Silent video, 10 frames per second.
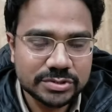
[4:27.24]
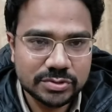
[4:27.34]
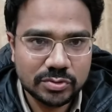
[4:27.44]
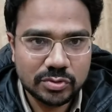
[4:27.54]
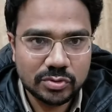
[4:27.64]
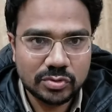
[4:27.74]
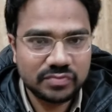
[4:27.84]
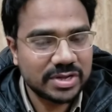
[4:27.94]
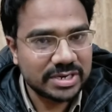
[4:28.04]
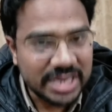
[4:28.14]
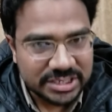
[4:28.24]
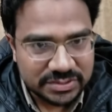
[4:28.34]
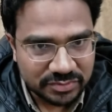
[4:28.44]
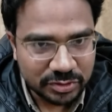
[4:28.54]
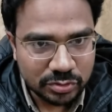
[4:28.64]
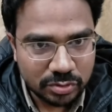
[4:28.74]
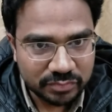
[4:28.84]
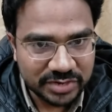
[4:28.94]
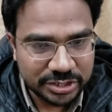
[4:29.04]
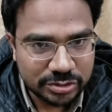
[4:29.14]
so for next video
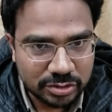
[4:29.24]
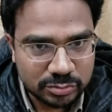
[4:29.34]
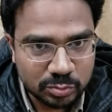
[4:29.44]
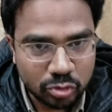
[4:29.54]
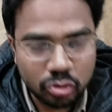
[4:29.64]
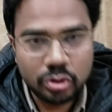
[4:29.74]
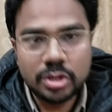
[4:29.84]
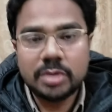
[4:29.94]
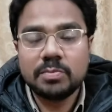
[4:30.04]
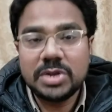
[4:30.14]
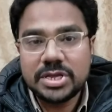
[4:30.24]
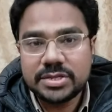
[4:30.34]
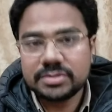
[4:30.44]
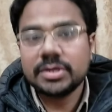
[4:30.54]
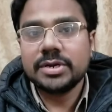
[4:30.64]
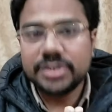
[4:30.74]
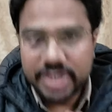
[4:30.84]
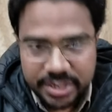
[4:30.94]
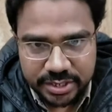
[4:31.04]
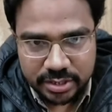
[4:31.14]
of dentox pro please
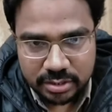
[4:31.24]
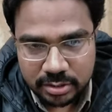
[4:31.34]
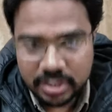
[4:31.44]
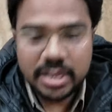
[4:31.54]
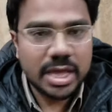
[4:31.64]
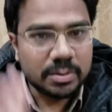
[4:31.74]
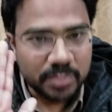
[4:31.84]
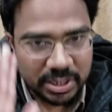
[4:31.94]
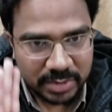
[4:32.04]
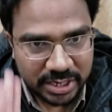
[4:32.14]
take care and bye